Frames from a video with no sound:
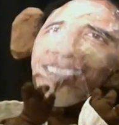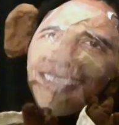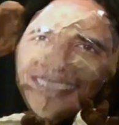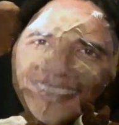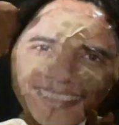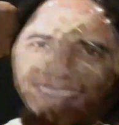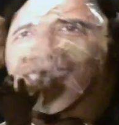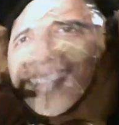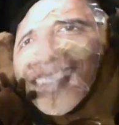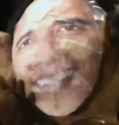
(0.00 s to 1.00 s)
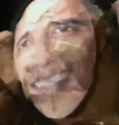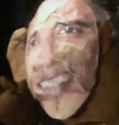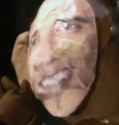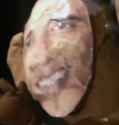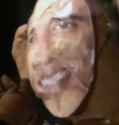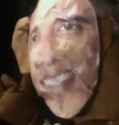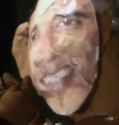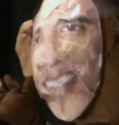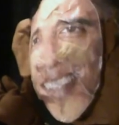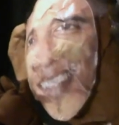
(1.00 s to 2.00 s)
The majority of doctors,
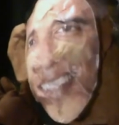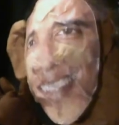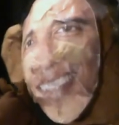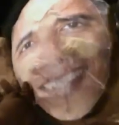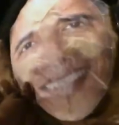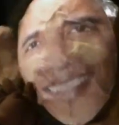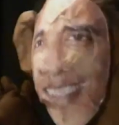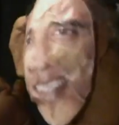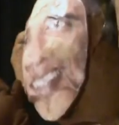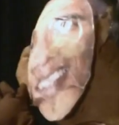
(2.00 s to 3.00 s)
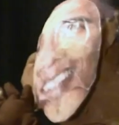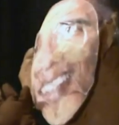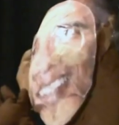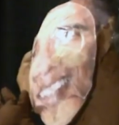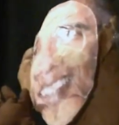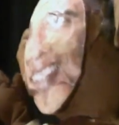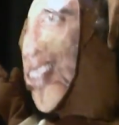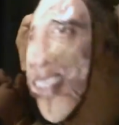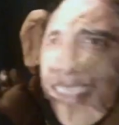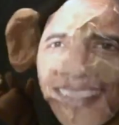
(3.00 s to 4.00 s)
nurses, and the American people
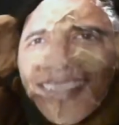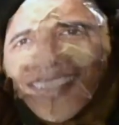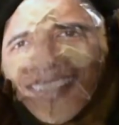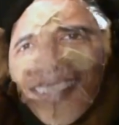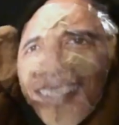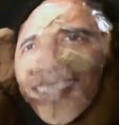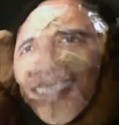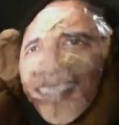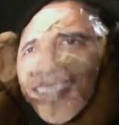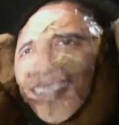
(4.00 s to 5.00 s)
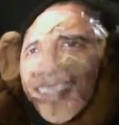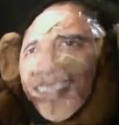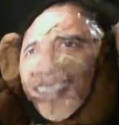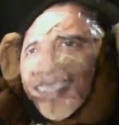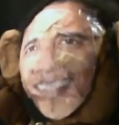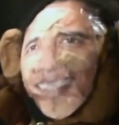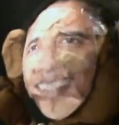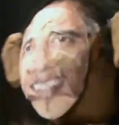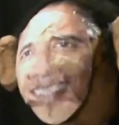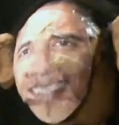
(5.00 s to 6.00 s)
support national health insurance,
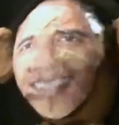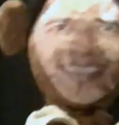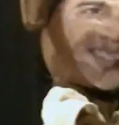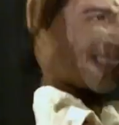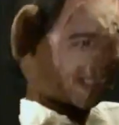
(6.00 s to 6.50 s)
but the